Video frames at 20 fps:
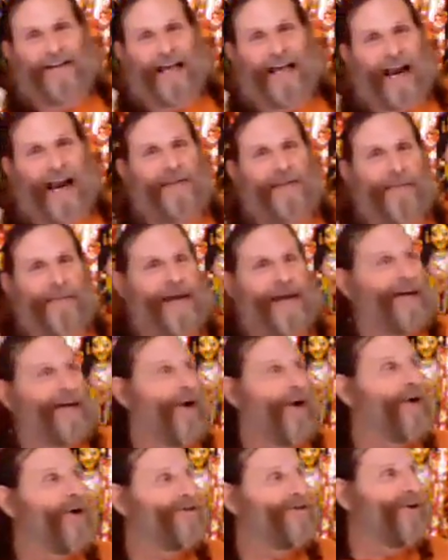that I'd make an
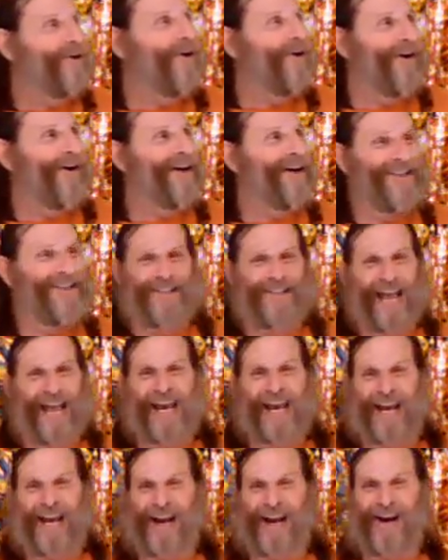altar and
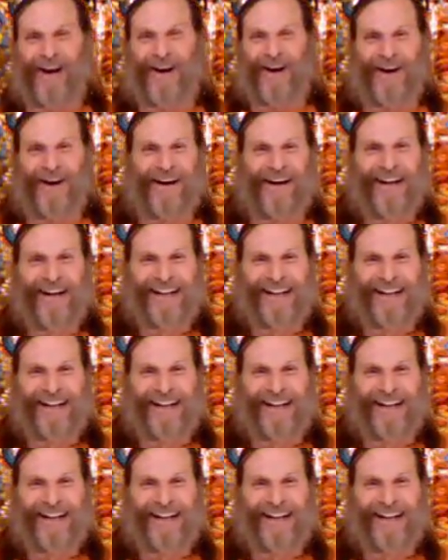stay here.